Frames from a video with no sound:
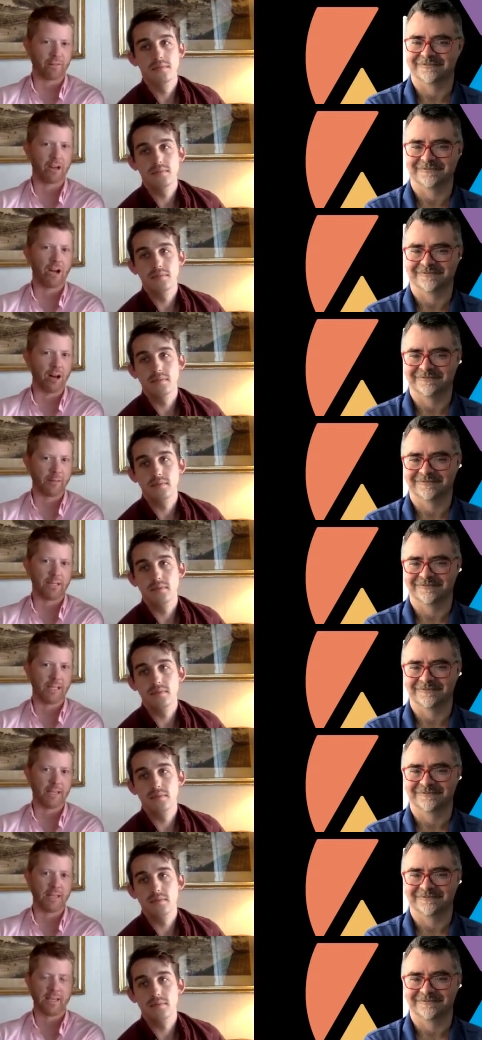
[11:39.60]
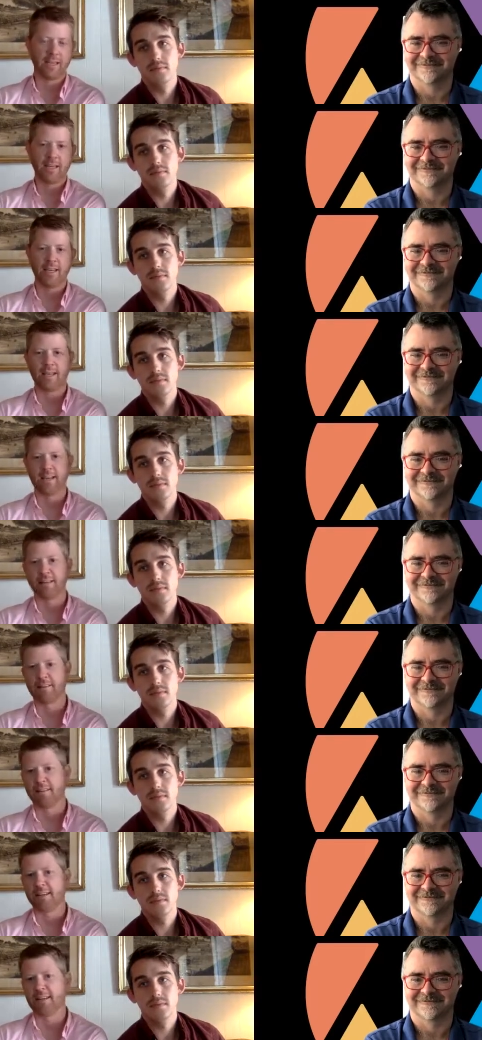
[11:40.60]
Speaker 1: of comedy
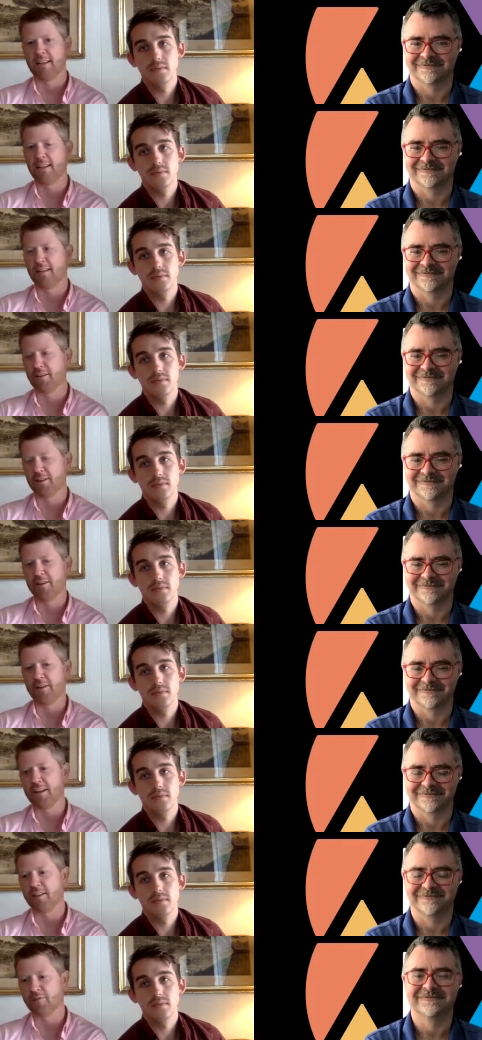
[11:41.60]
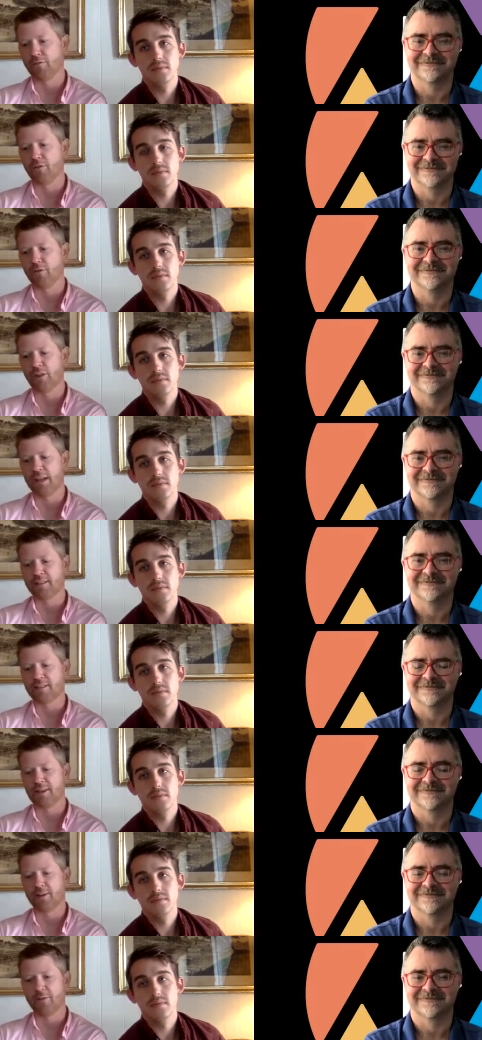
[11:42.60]
in in in in the role, and
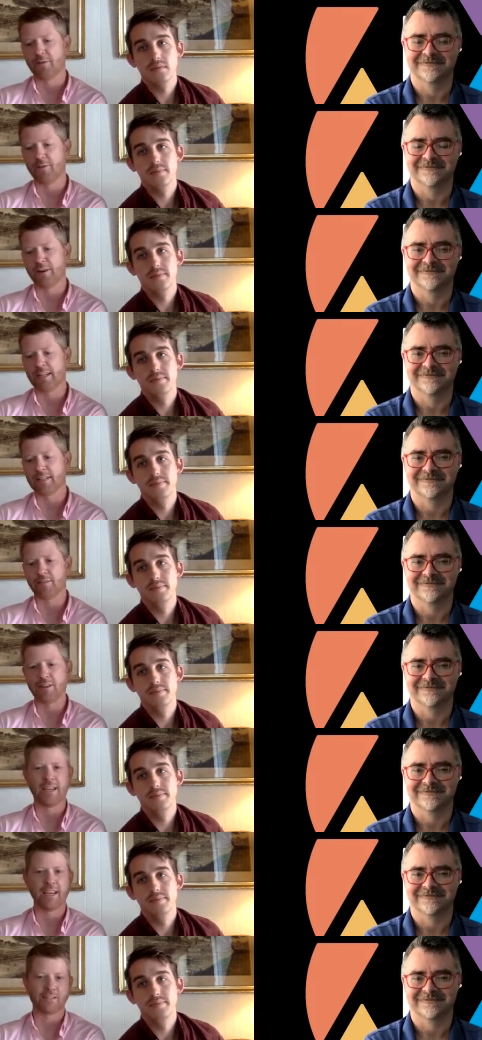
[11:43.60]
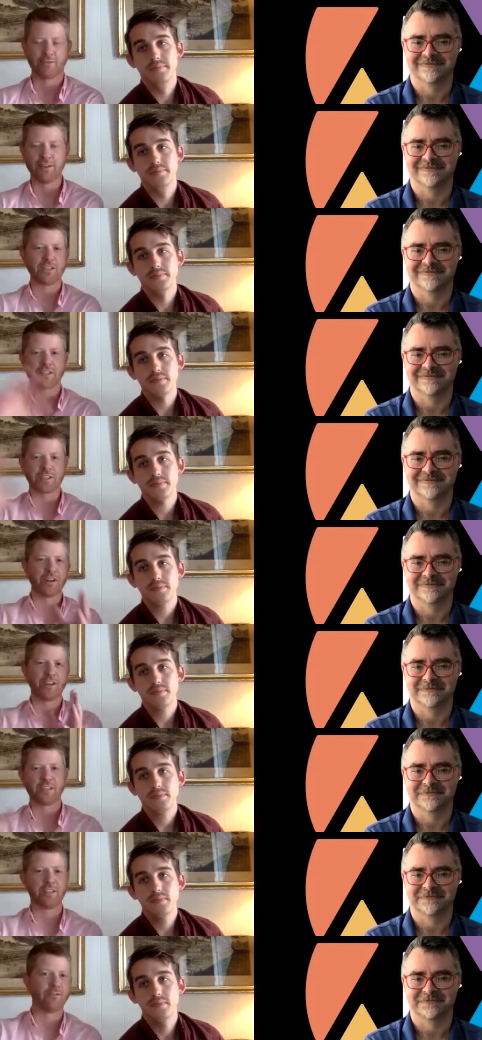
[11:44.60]
so it sort of it sort of just started
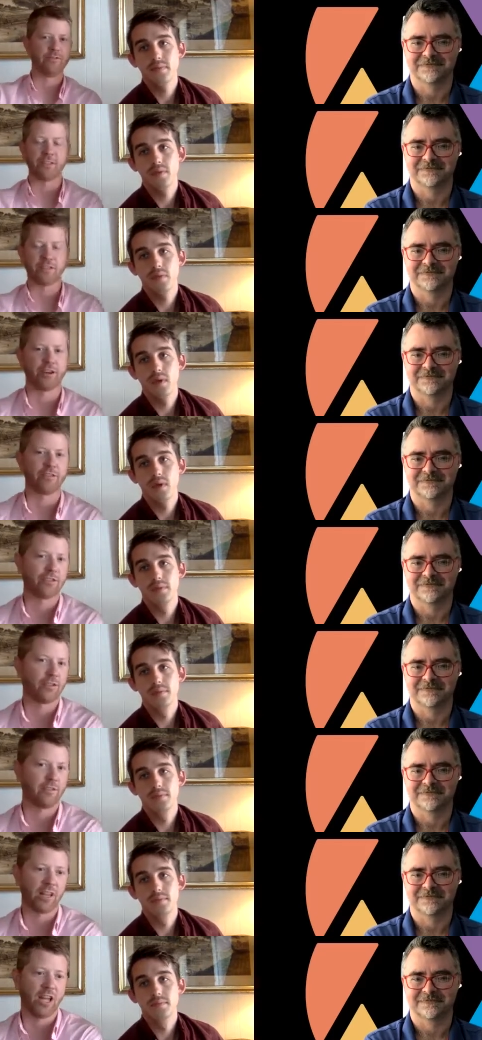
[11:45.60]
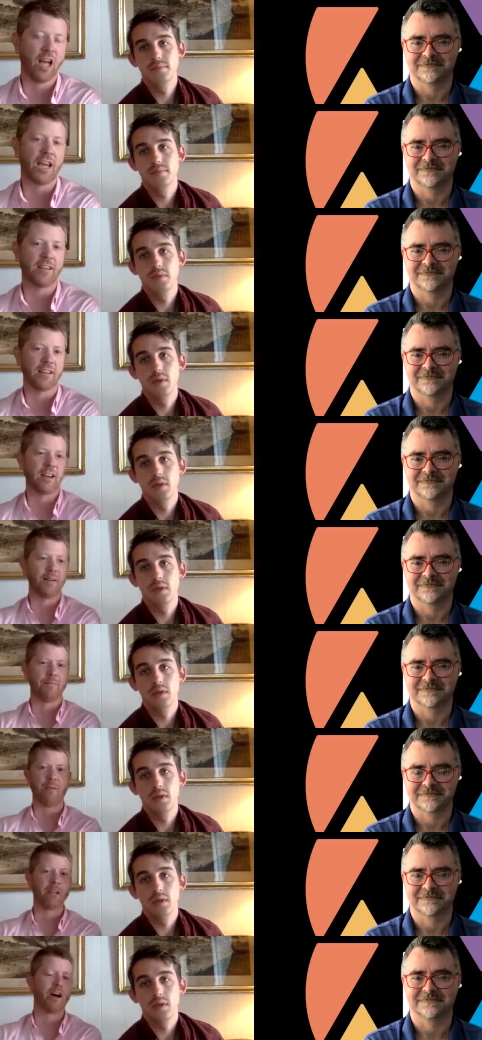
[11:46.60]
to the stars sort of aligned. Um, I
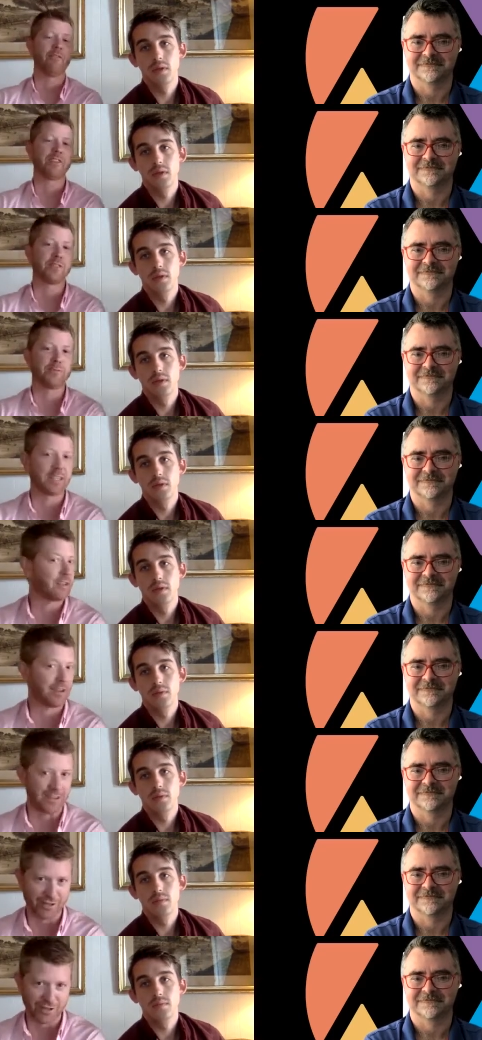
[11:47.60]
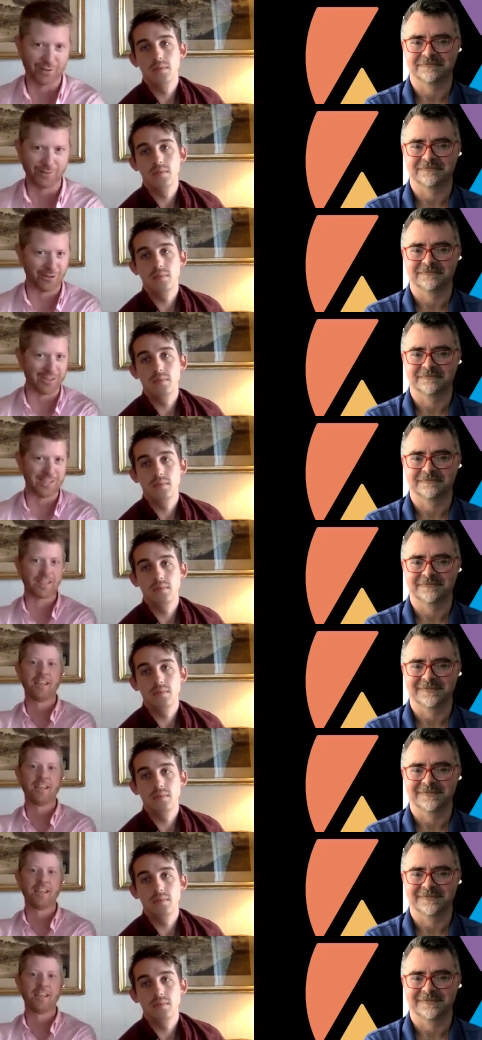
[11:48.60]
mean, obviously we didn't audition Cloris,